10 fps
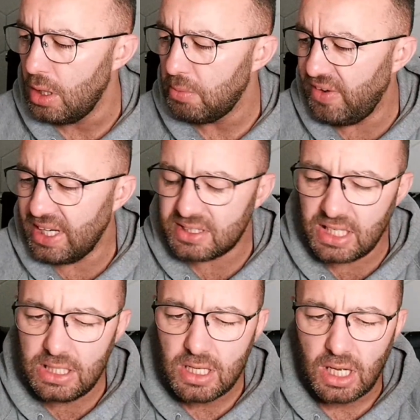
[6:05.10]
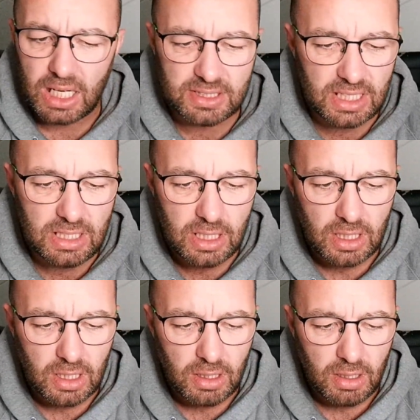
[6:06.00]
But then I see
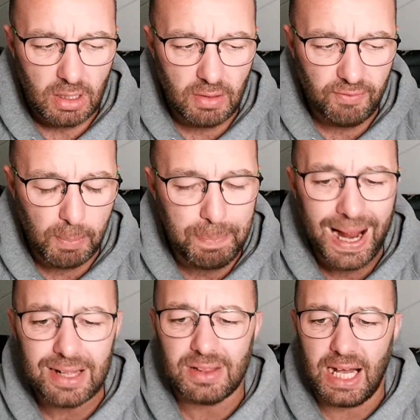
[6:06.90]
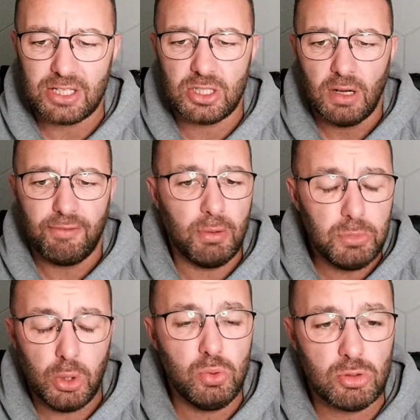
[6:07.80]
the backlash from
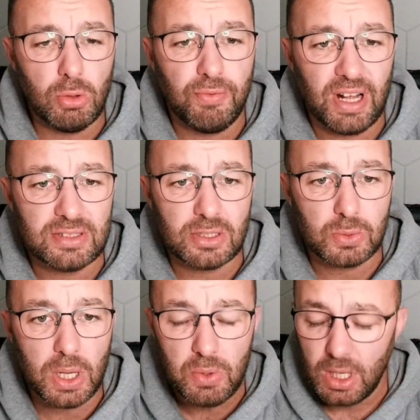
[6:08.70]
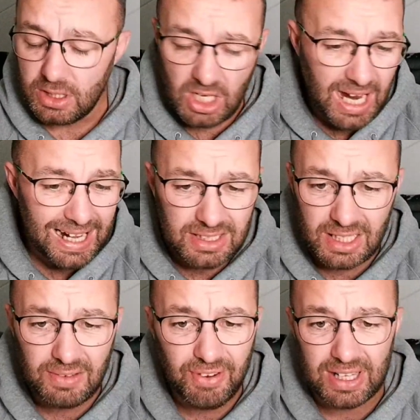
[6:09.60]
neutral fans as well.
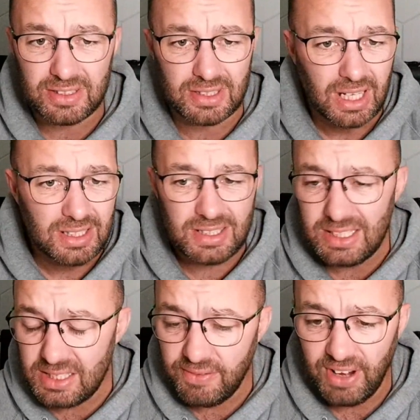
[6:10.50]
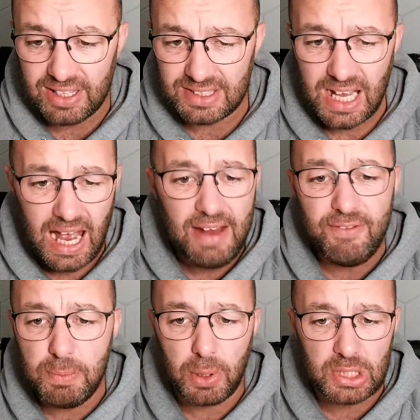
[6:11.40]
United fans, City fans,
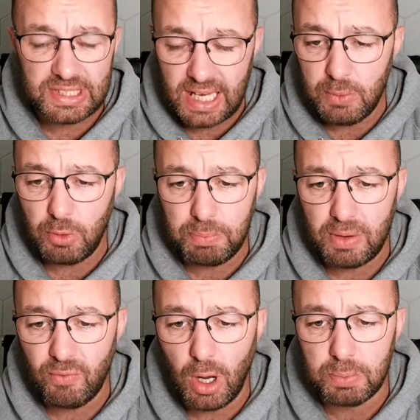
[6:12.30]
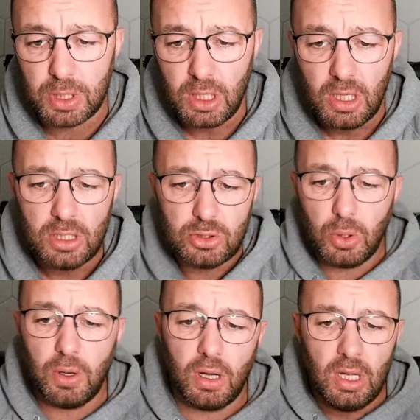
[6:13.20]
everybody saying we've been robbed.
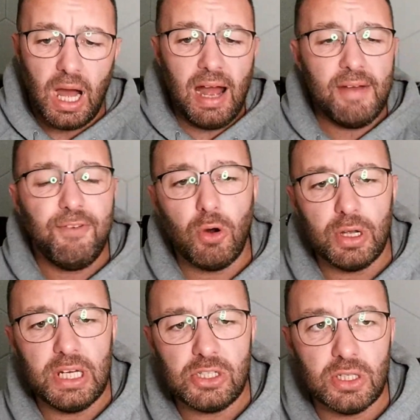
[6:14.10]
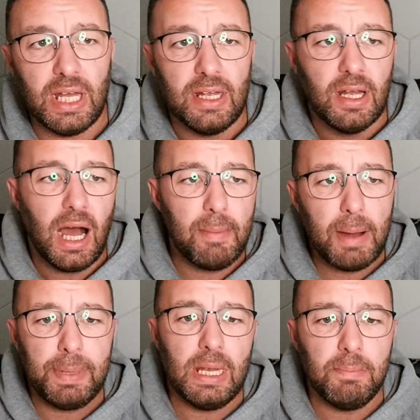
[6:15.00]
So I thought initially, am I
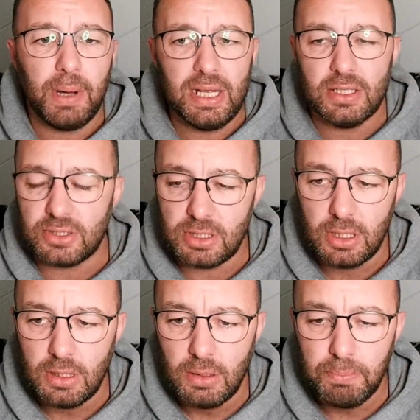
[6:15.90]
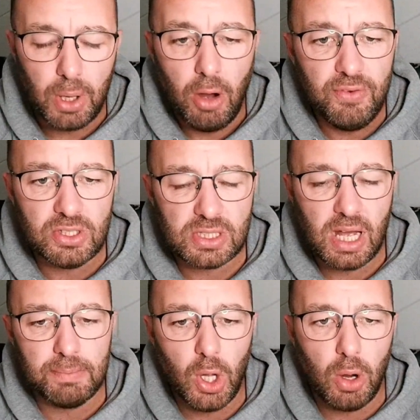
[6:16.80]
being biased? But obviously
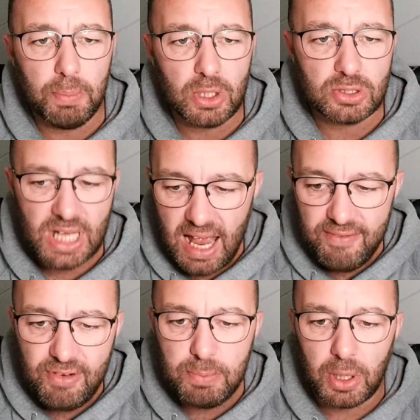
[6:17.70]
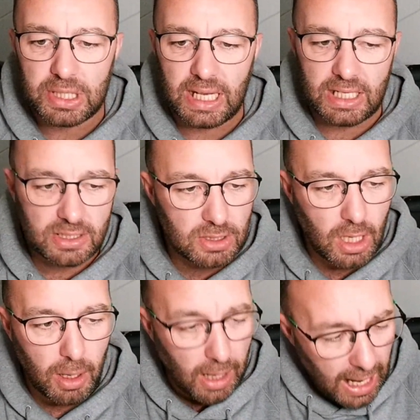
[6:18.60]
I'm not, because everybody is
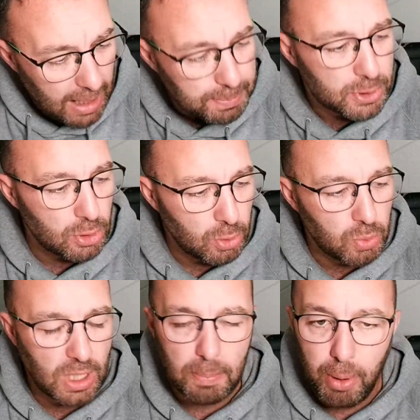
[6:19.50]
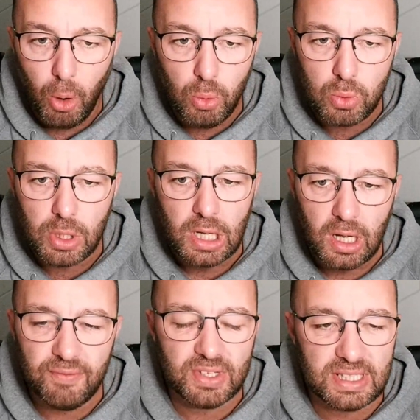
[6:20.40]
absolutely appalled
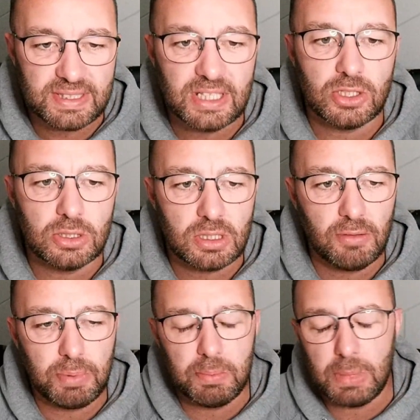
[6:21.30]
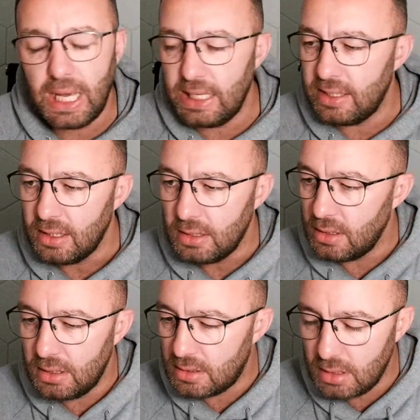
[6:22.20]
at the decisions that have been made
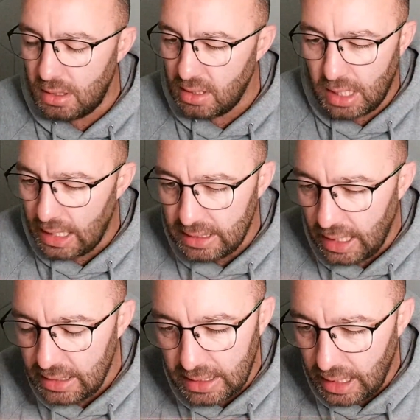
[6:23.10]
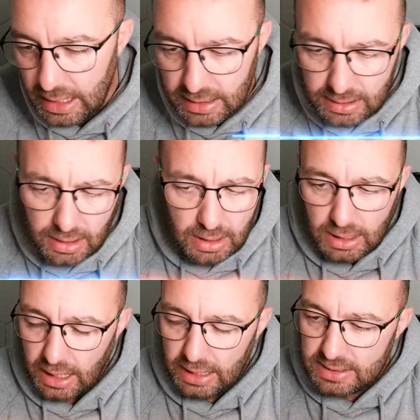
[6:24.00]

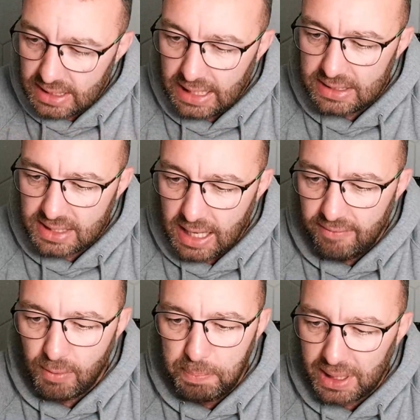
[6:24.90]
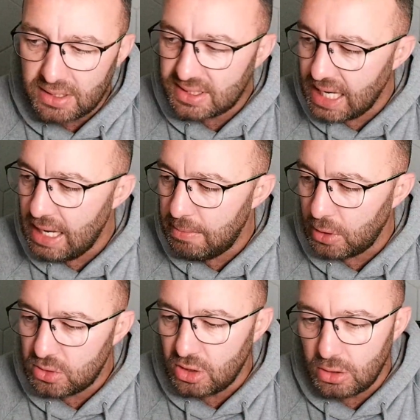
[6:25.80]
in today's game, the biggest game
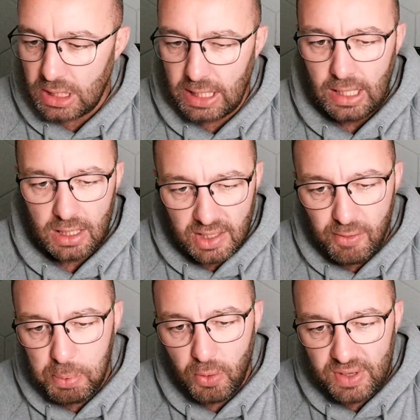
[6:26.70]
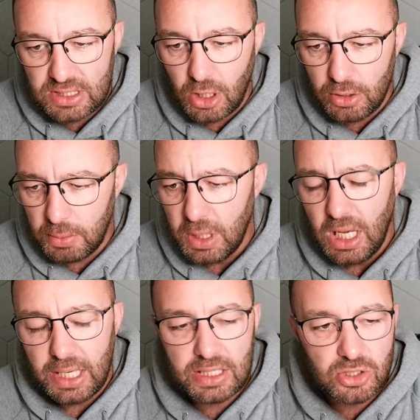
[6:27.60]
on Sunday, Liverpool v Tottenham,
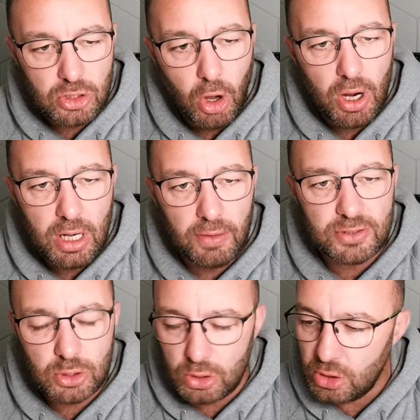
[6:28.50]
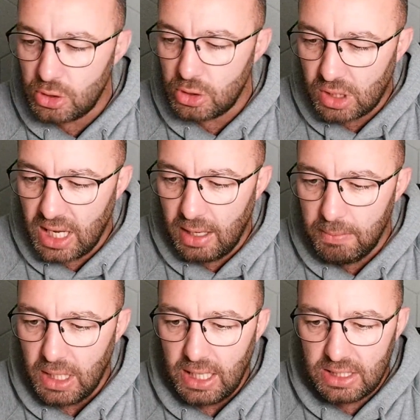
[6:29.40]
and it started off such a good
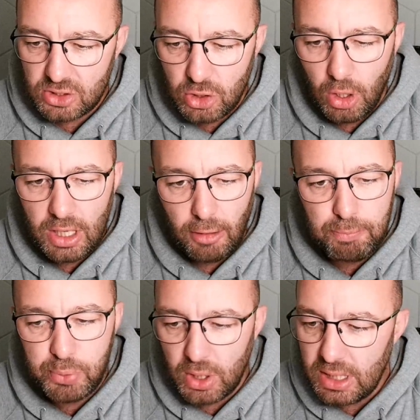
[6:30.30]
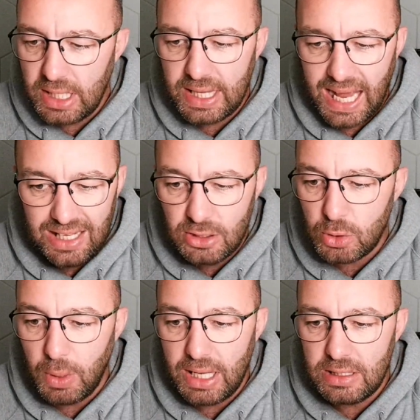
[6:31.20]
game. It started off brilliant, end
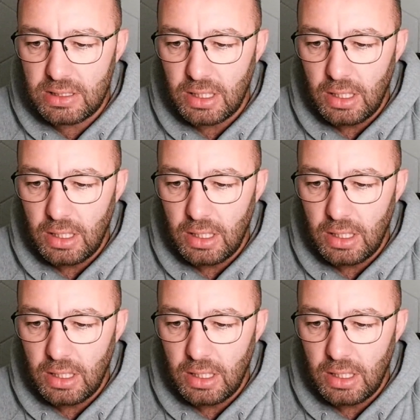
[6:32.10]
to end,